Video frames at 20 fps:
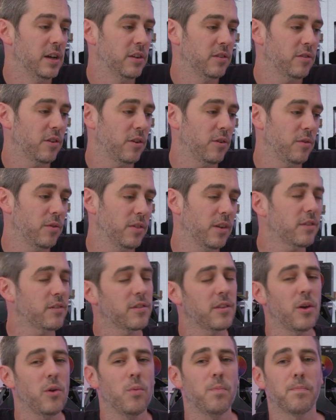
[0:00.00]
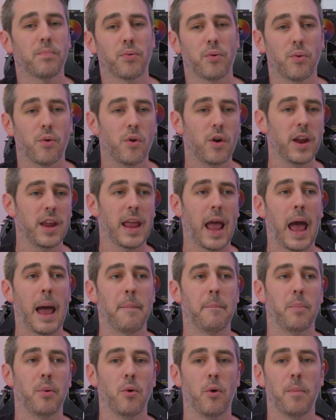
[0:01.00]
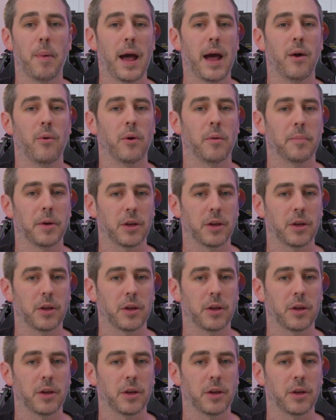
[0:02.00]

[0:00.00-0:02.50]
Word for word: So there's still pretty ample power,